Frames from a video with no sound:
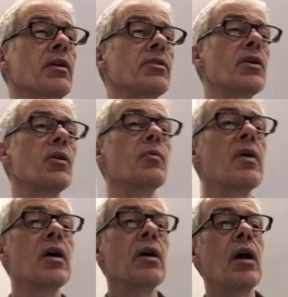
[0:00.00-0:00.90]
So
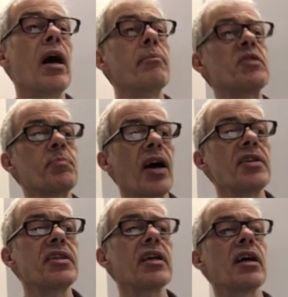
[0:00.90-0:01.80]
um,
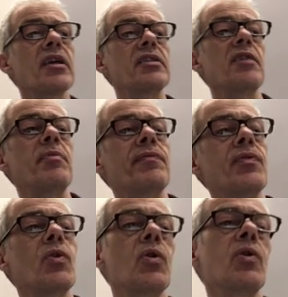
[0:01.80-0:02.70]
splicing, like I said
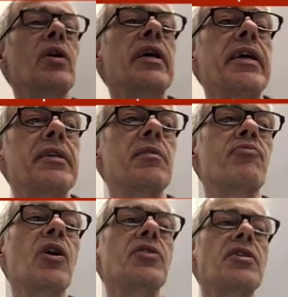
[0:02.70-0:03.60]
before, is the
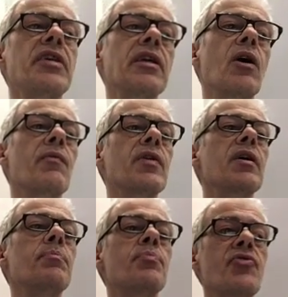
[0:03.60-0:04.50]
processing of
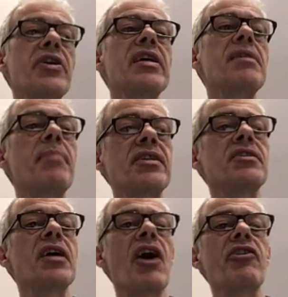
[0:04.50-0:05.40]
a
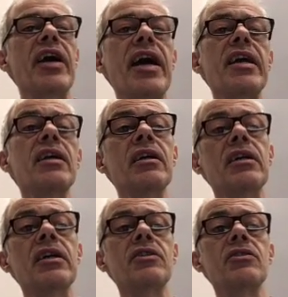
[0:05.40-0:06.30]
pre-messenger RNA
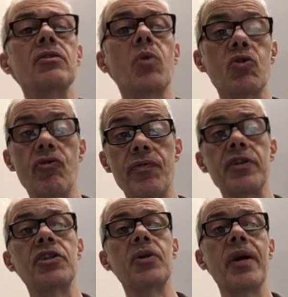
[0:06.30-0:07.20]
into what's
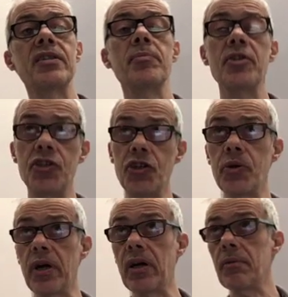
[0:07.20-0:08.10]
referred to as a
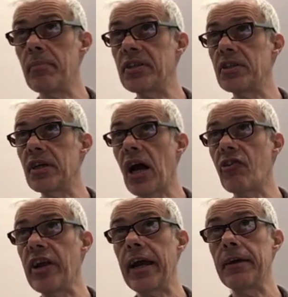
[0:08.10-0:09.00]
mature messenger
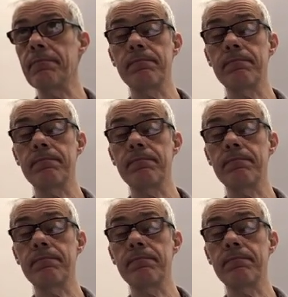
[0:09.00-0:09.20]
RNA.